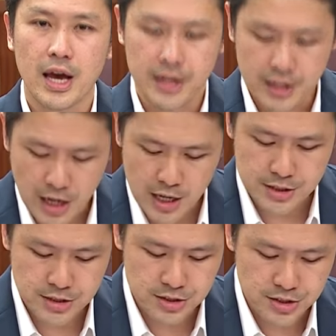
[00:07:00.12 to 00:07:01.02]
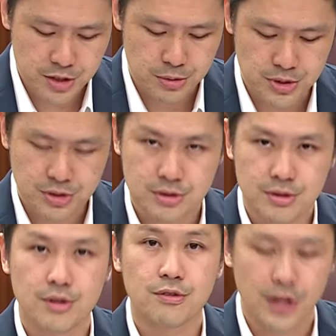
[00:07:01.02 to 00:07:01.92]
and enhanced skills.
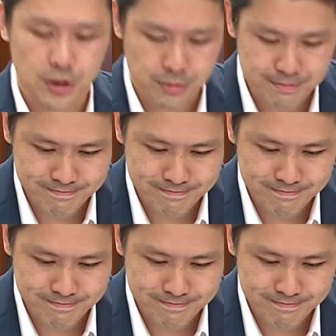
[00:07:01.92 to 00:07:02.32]
Thank you.